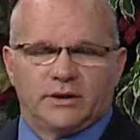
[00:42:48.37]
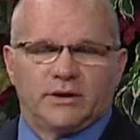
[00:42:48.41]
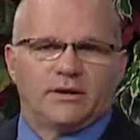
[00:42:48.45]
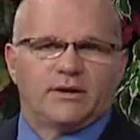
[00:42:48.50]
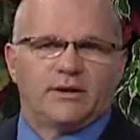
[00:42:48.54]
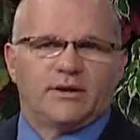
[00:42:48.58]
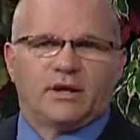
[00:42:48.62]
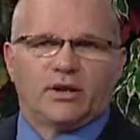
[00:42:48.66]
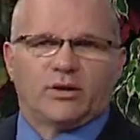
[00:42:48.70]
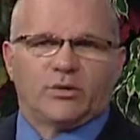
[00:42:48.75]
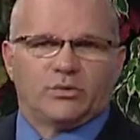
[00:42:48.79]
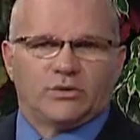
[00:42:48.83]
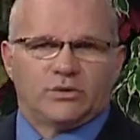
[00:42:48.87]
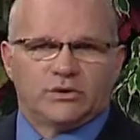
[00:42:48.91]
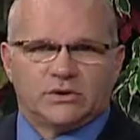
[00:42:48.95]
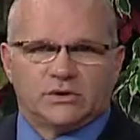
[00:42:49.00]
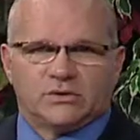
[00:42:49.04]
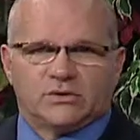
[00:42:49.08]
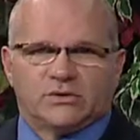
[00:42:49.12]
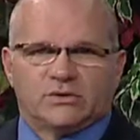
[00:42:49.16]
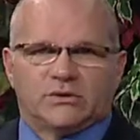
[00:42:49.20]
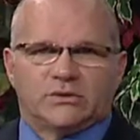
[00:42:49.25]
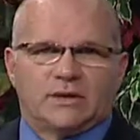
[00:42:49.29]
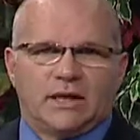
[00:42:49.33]
In other words,
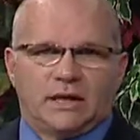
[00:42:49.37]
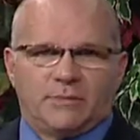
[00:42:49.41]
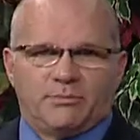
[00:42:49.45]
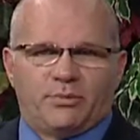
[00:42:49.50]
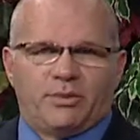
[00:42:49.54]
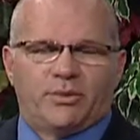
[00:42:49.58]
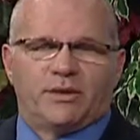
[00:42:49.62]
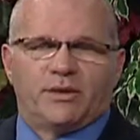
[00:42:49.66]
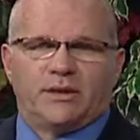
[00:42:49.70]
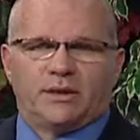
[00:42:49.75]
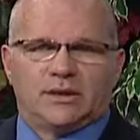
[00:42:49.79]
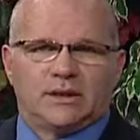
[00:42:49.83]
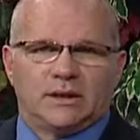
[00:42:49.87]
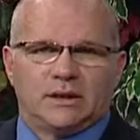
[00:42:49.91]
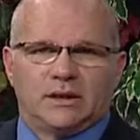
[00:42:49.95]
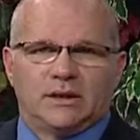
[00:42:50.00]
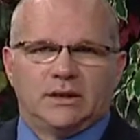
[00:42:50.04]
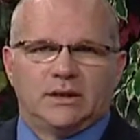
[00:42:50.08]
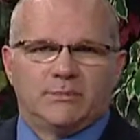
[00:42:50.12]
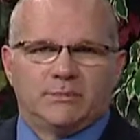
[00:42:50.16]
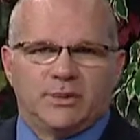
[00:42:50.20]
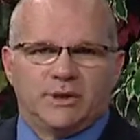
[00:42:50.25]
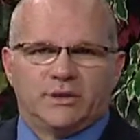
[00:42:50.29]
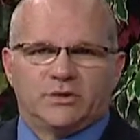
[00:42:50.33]
they put in a
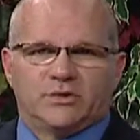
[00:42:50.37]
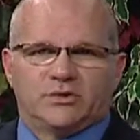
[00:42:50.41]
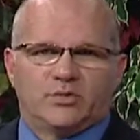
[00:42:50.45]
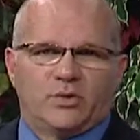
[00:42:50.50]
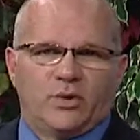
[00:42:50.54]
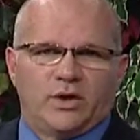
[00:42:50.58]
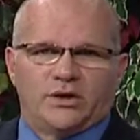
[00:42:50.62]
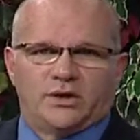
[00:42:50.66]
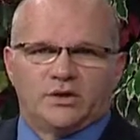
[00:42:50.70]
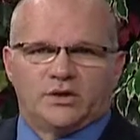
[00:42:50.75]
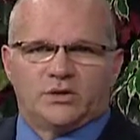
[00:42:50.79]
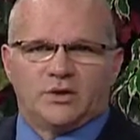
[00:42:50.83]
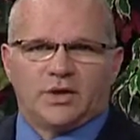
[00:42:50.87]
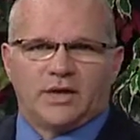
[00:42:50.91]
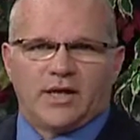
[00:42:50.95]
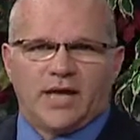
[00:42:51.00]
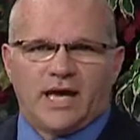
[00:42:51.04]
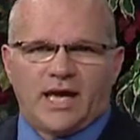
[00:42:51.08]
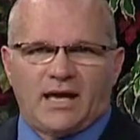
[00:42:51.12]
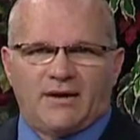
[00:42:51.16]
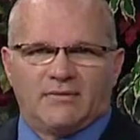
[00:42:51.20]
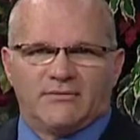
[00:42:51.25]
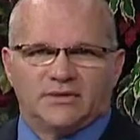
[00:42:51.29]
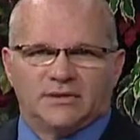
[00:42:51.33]
limit as what you can
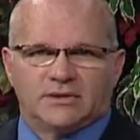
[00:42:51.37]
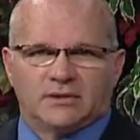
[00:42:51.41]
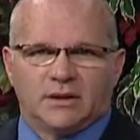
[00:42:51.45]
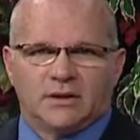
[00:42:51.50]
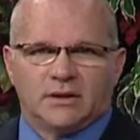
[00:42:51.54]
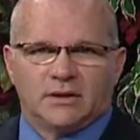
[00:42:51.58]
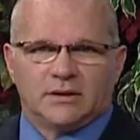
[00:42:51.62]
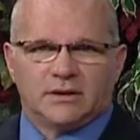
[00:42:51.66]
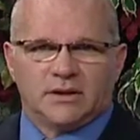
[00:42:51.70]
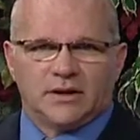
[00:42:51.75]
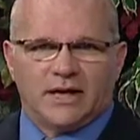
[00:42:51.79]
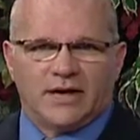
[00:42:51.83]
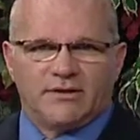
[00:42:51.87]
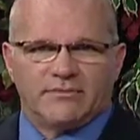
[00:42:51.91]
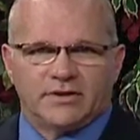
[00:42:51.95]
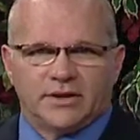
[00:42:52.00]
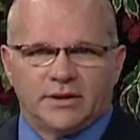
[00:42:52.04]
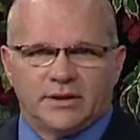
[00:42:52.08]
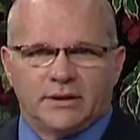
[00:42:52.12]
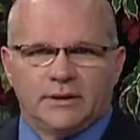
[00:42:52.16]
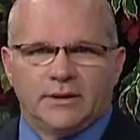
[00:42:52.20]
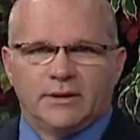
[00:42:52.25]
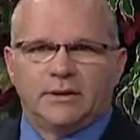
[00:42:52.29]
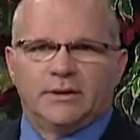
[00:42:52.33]
have as a
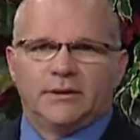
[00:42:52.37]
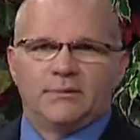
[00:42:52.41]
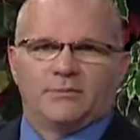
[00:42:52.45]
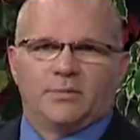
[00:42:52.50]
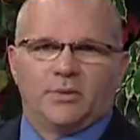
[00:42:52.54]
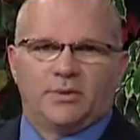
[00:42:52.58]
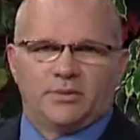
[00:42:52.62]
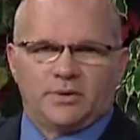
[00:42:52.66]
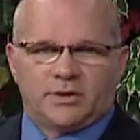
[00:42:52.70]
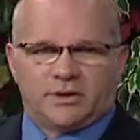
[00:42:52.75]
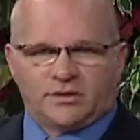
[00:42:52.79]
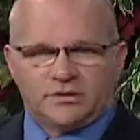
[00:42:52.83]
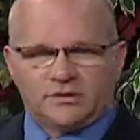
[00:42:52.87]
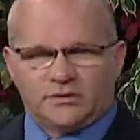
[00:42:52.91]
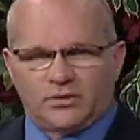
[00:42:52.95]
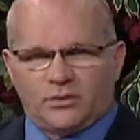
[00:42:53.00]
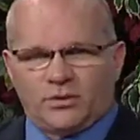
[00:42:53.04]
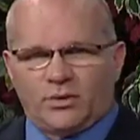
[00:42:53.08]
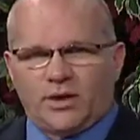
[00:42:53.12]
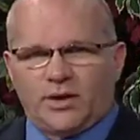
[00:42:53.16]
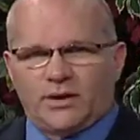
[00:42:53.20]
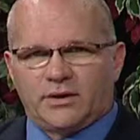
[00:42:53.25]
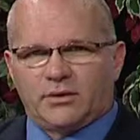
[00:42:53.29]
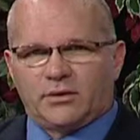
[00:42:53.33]
levy, but because of
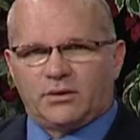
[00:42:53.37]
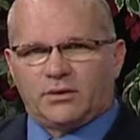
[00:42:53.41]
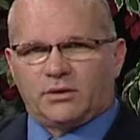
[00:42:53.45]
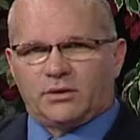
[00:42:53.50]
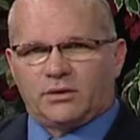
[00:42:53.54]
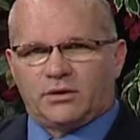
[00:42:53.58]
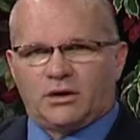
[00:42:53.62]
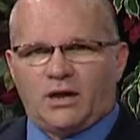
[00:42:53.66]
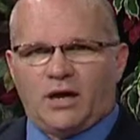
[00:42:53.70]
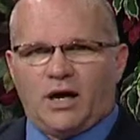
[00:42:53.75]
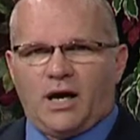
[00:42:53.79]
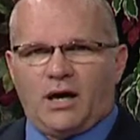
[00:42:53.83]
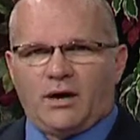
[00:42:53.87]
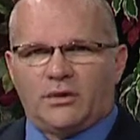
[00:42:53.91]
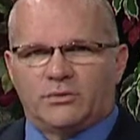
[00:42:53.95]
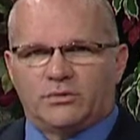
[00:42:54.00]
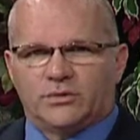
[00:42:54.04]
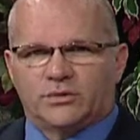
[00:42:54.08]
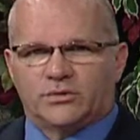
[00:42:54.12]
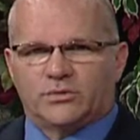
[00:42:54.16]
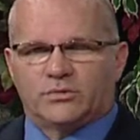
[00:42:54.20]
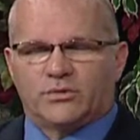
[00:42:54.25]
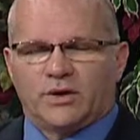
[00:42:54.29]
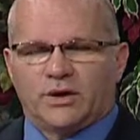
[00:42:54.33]
the way the law
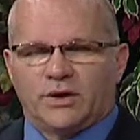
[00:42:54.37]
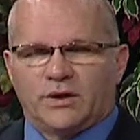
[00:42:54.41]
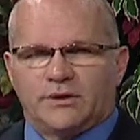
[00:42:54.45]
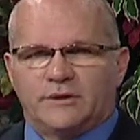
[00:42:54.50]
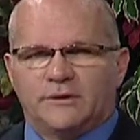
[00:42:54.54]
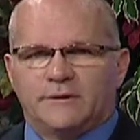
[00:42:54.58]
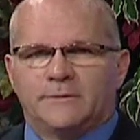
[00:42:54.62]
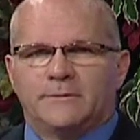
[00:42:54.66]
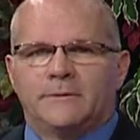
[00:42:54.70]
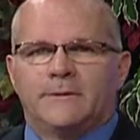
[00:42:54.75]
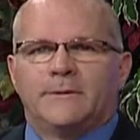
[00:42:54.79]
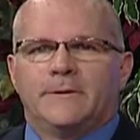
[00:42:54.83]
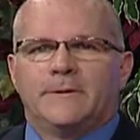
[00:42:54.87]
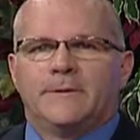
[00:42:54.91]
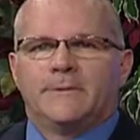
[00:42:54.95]
was written,